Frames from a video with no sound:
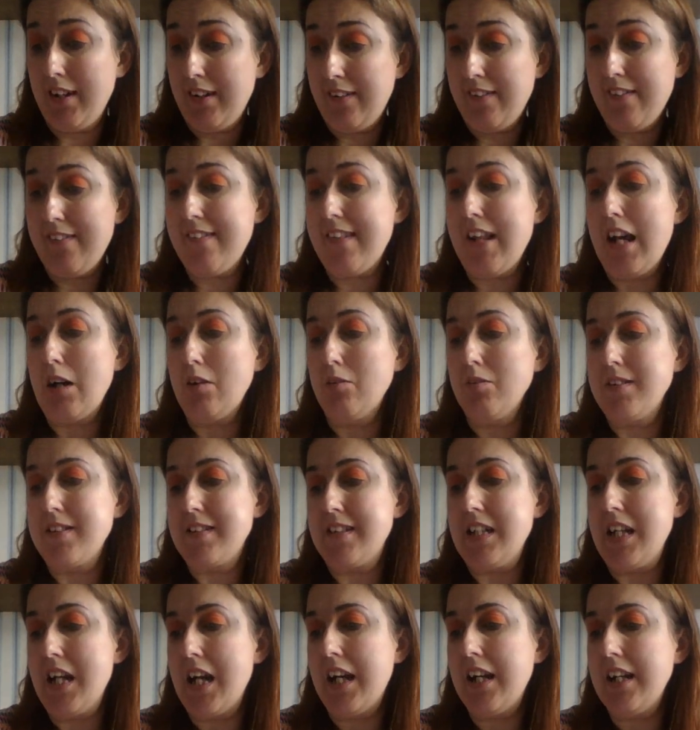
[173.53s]

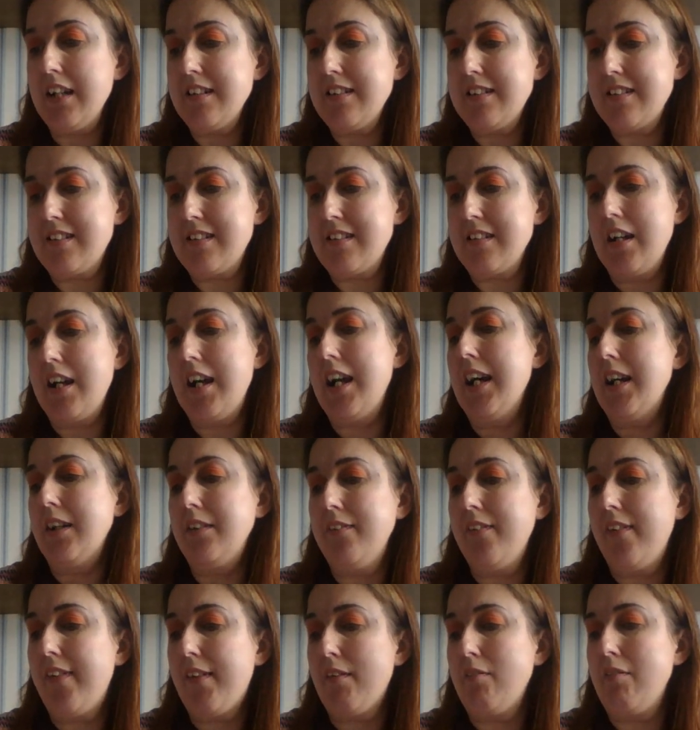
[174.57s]
Celsius,
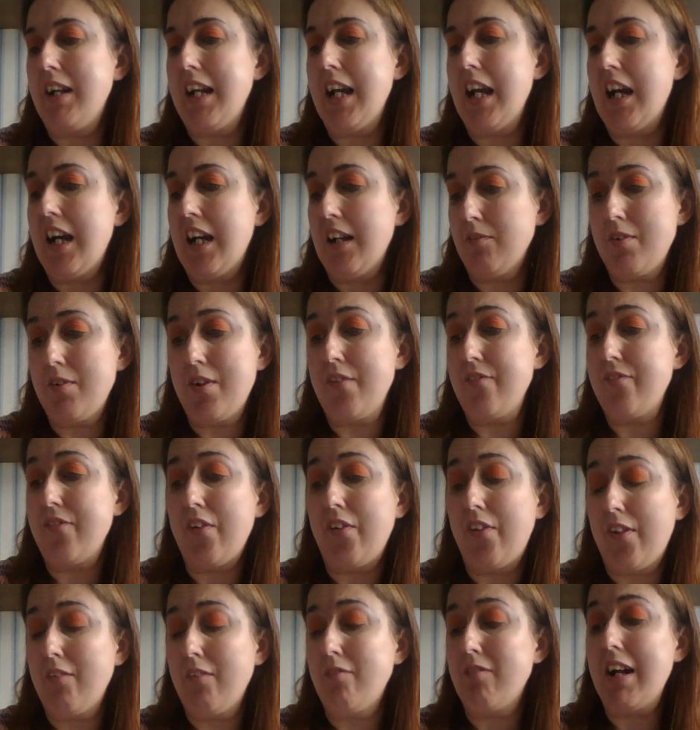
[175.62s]
and 3 out of
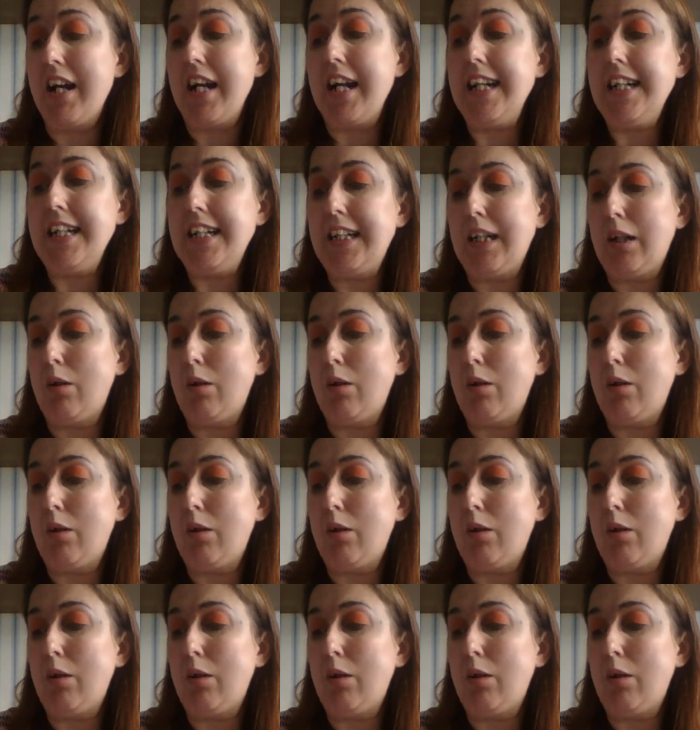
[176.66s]
3